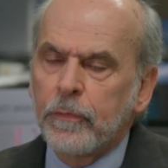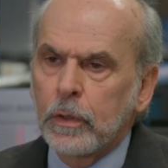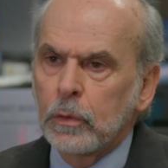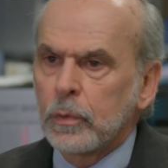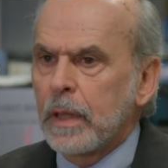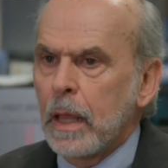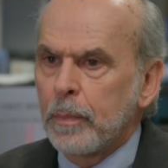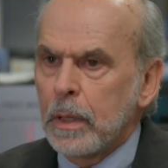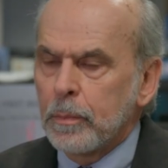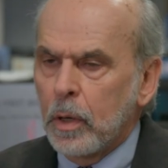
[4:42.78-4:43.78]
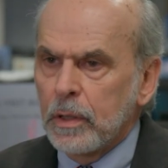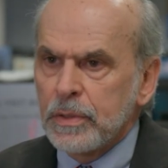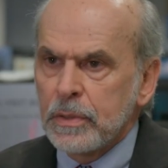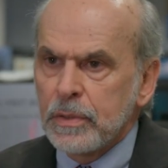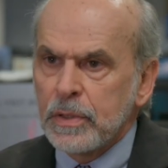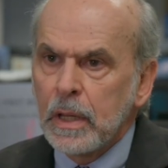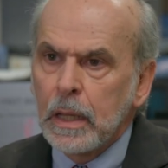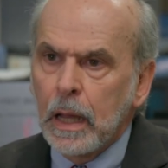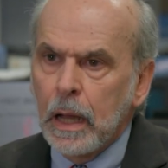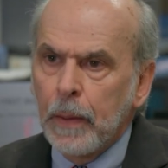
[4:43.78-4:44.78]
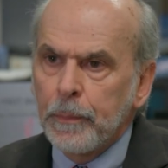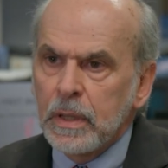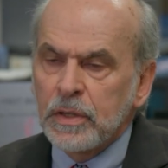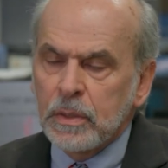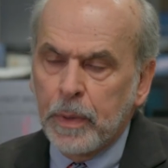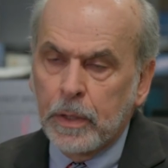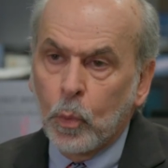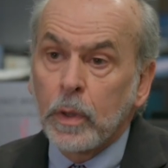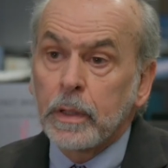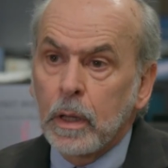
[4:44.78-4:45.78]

filled with campaign partisans um, is a better way to